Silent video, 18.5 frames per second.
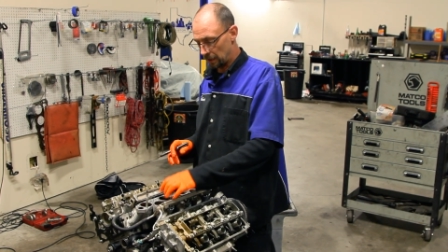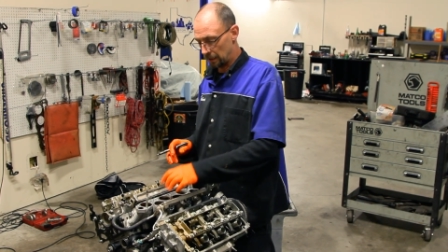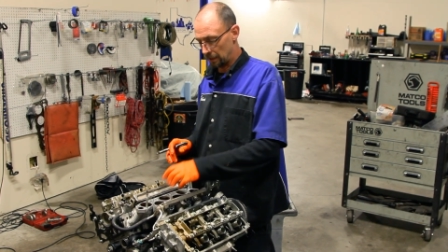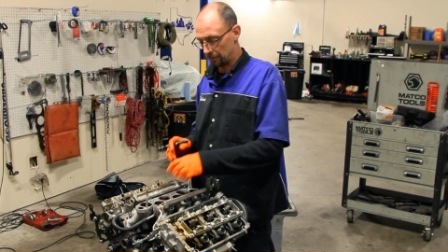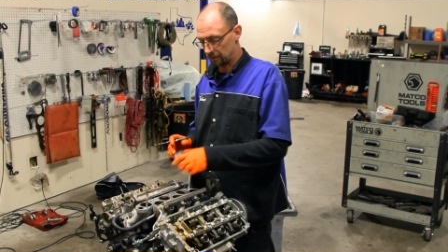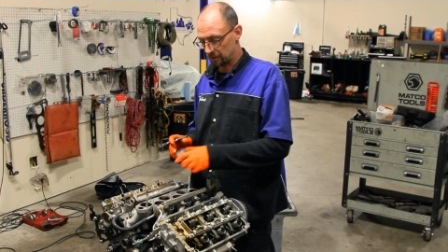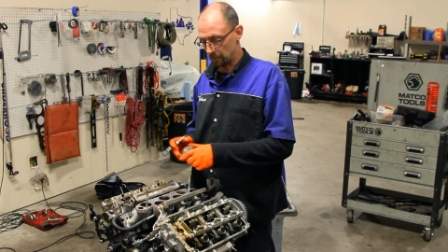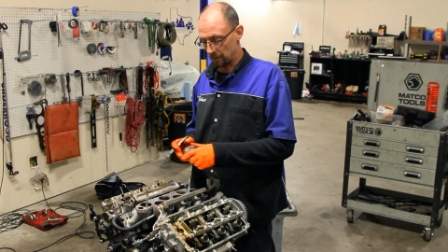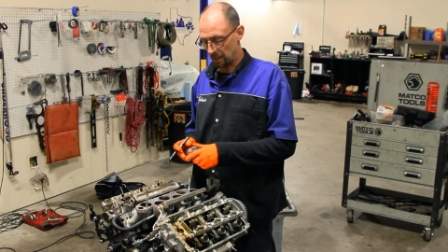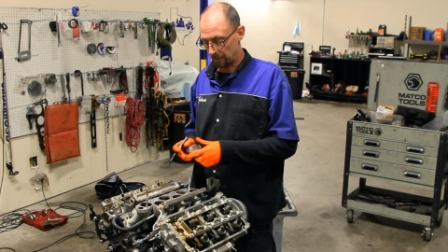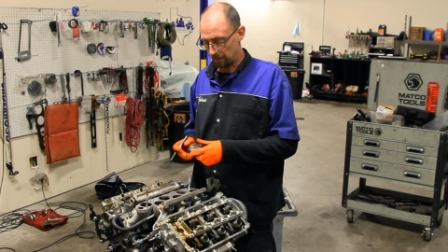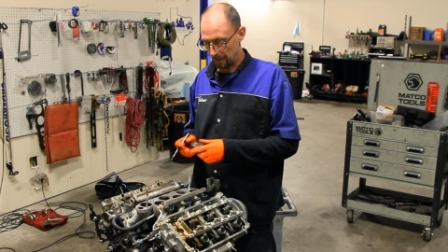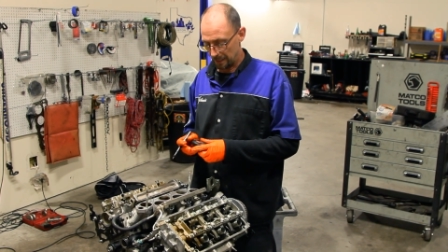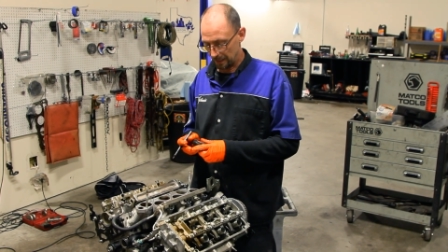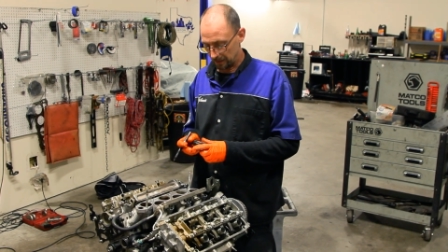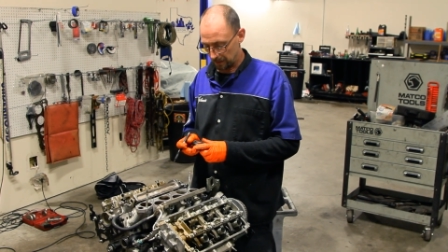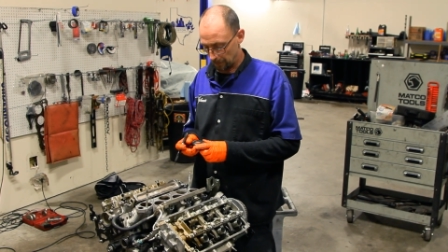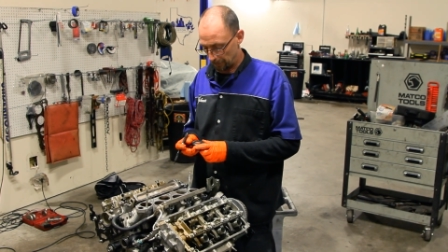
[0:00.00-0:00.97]
Uh, it's made
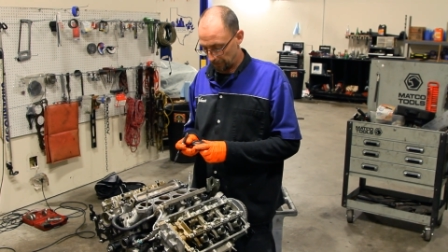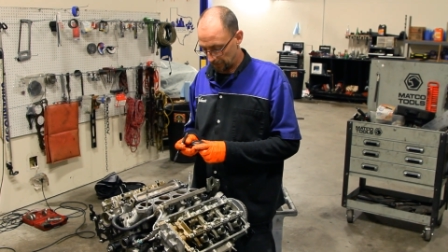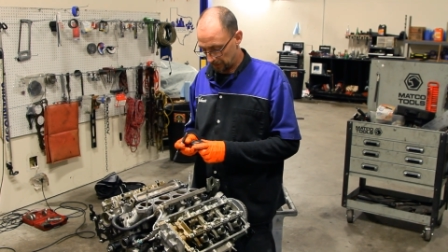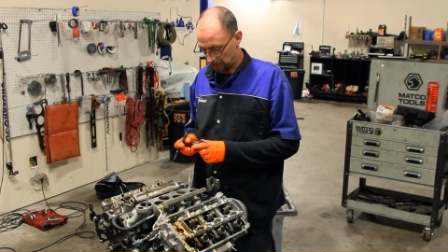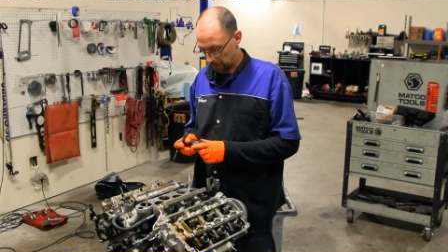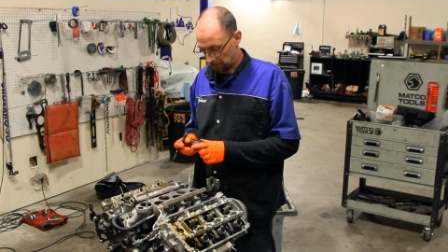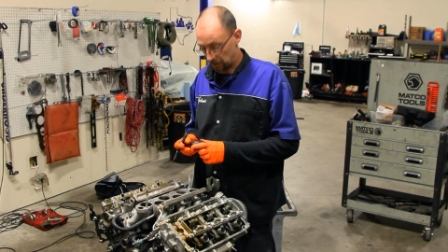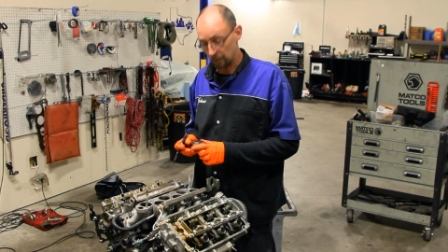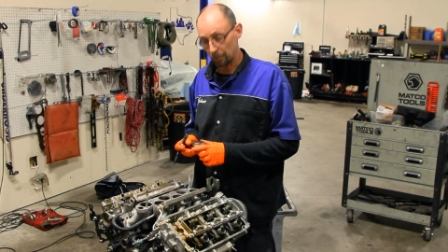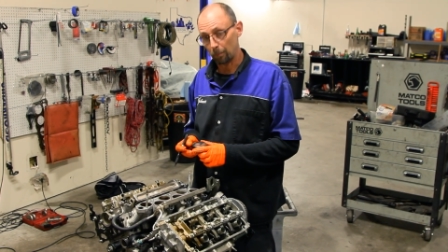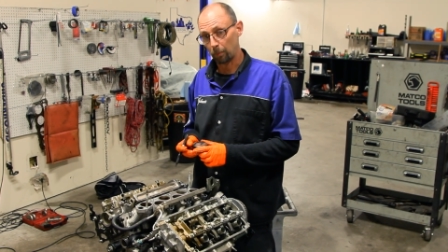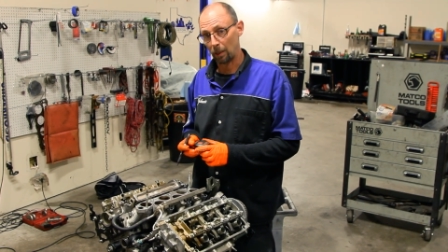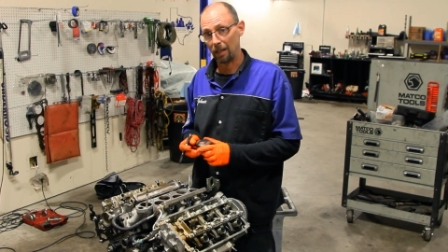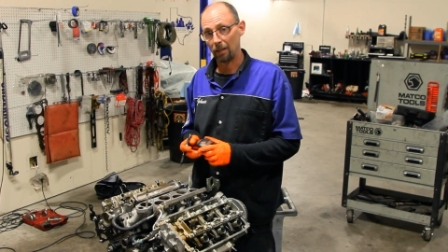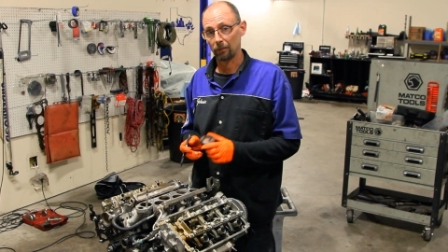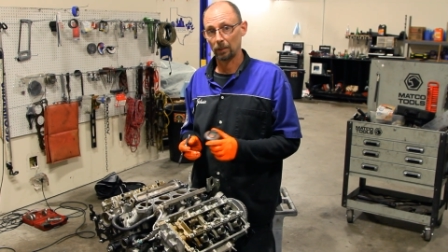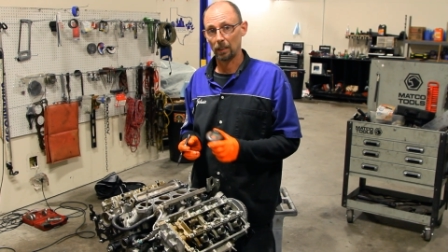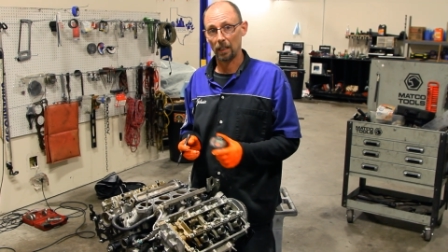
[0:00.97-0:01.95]
by a company called
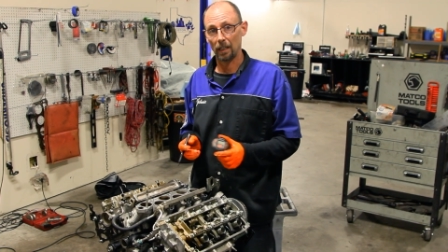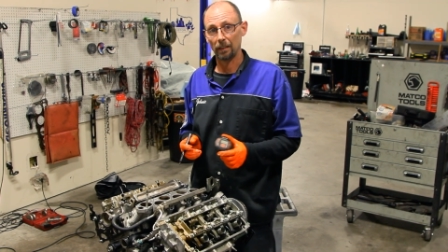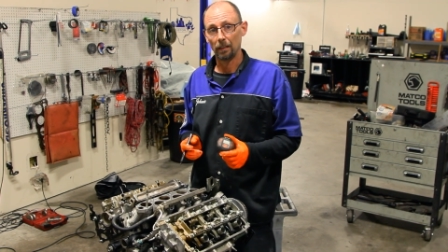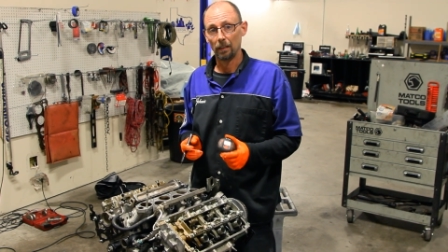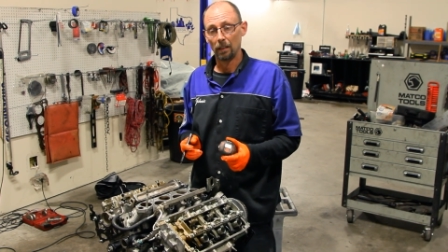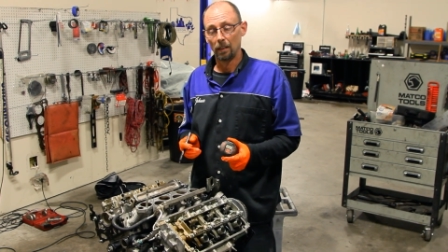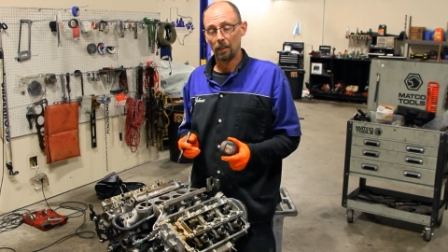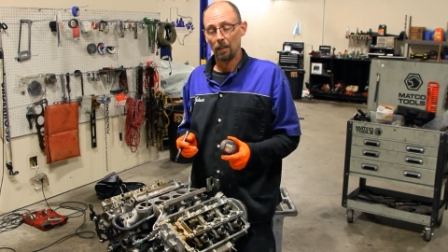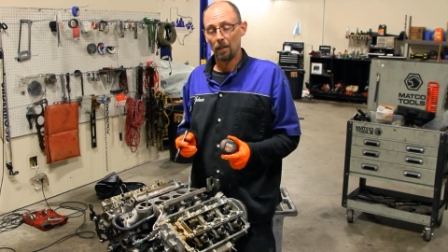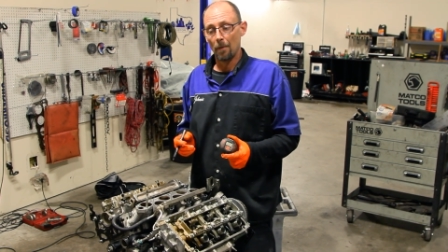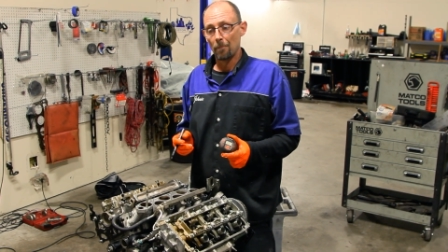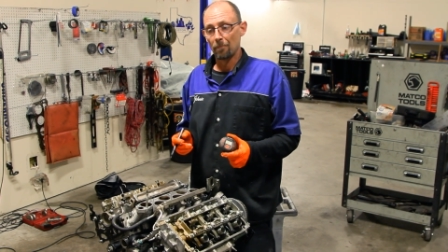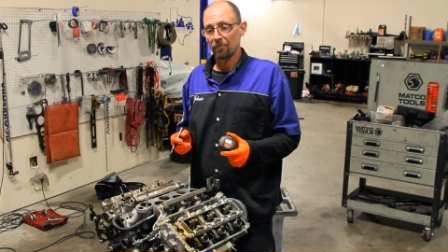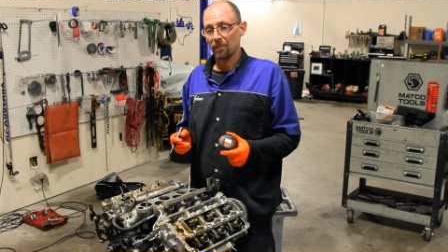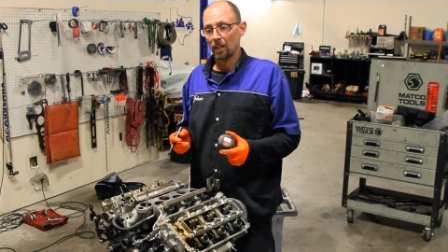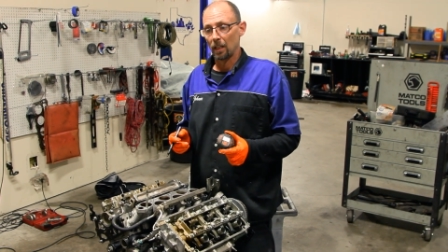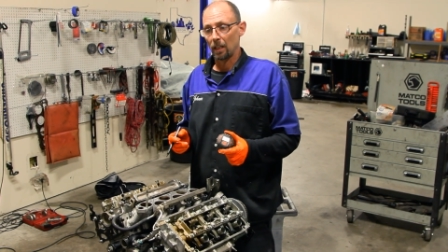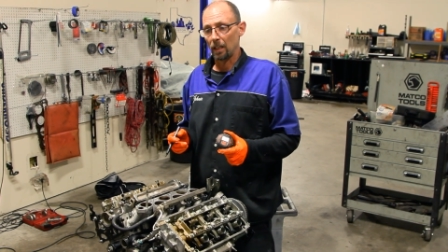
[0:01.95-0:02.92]
Brownline.
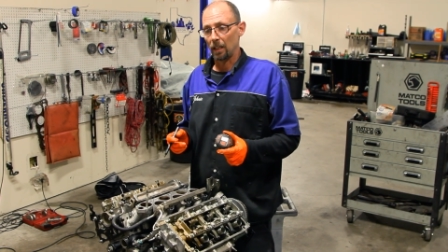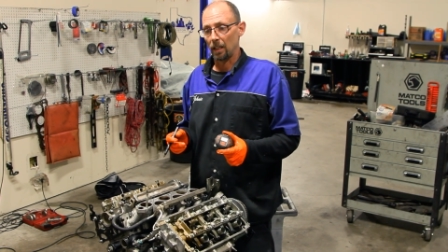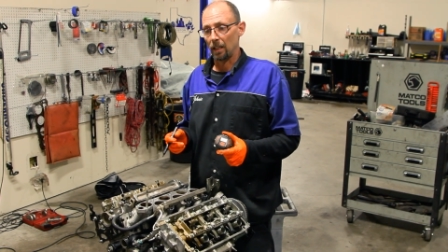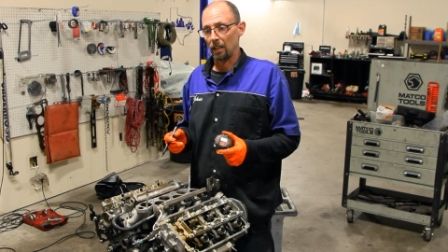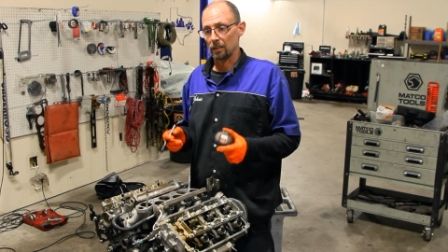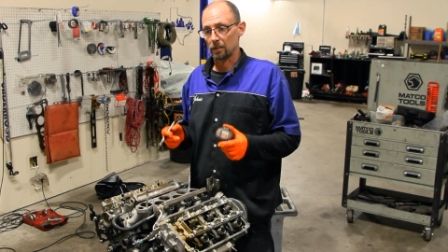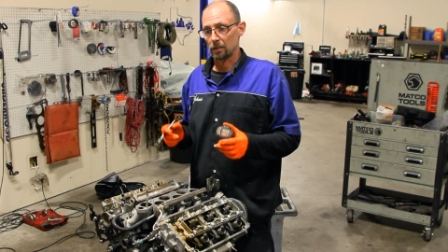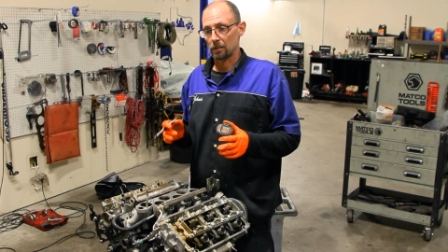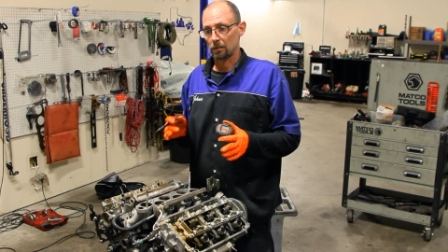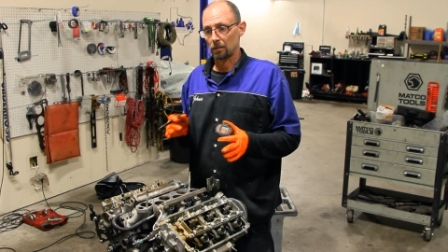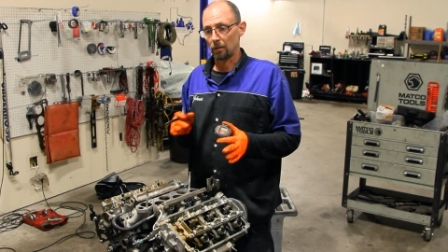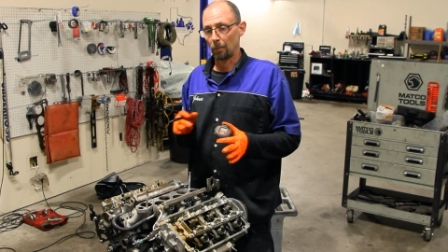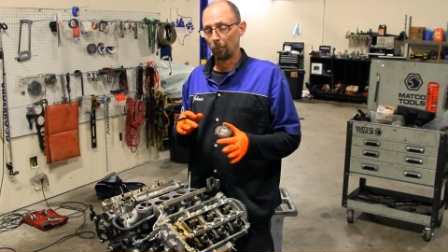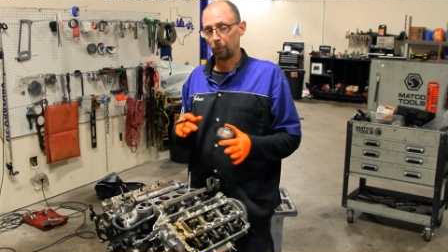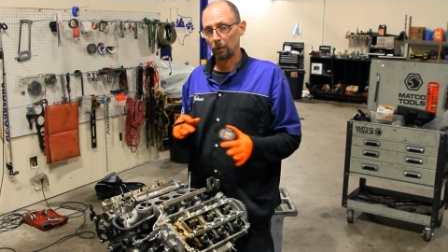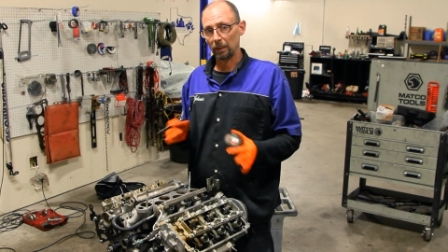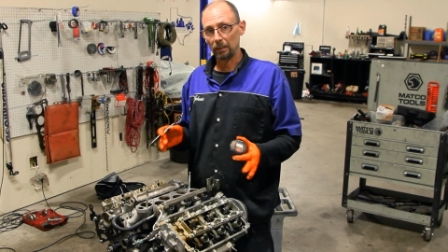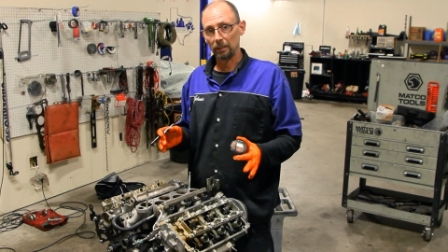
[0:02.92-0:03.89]
It's
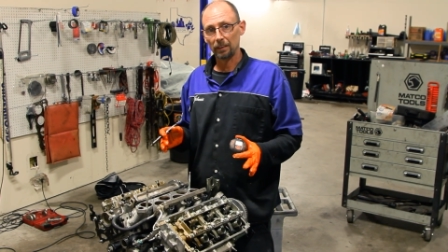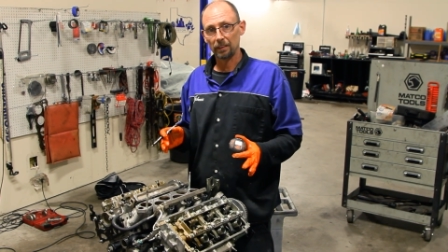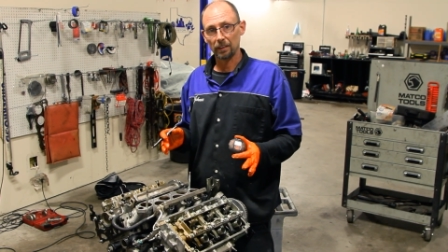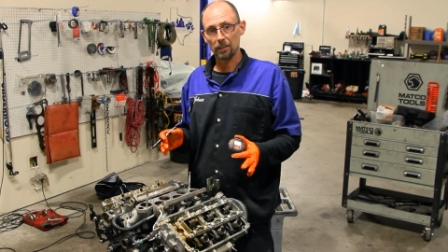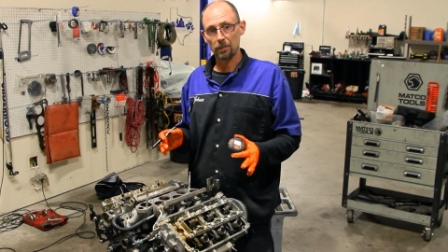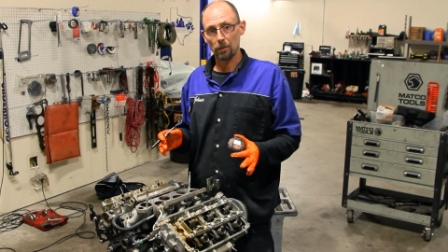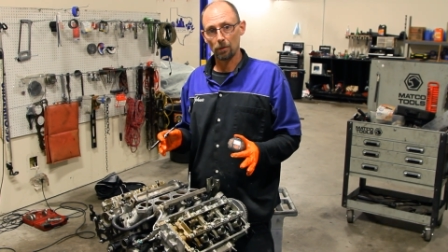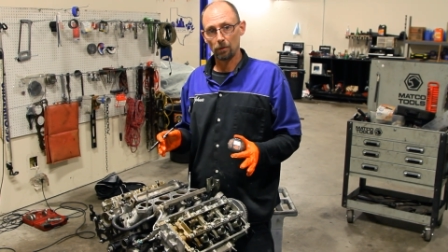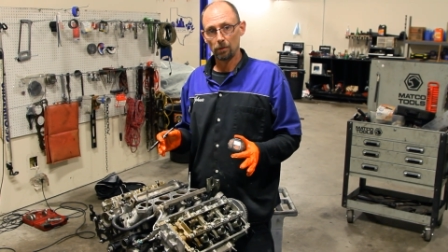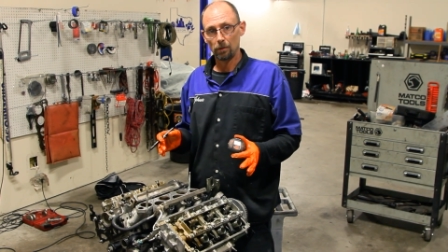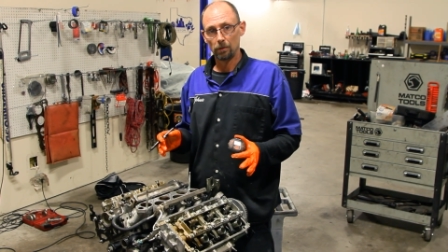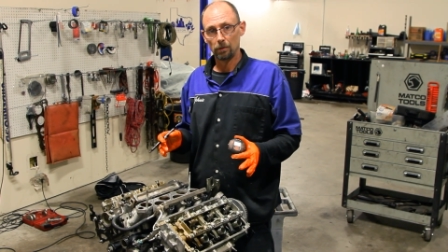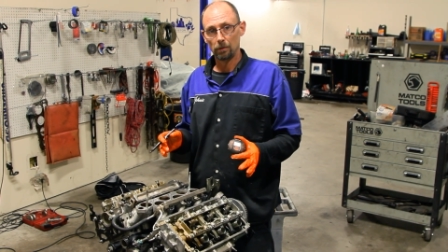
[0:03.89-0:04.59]
completely digital,